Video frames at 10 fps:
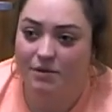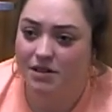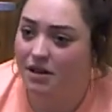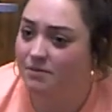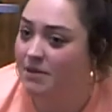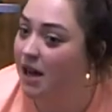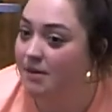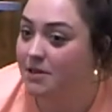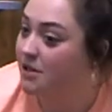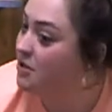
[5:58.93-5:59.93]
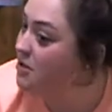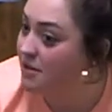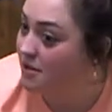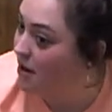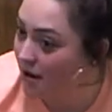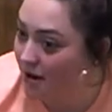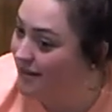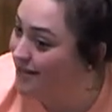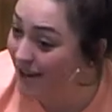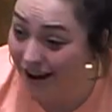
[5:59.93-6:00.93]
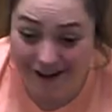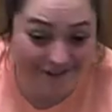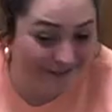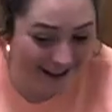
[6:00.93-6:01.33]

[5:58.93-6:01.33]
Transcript: but sometimes it's just not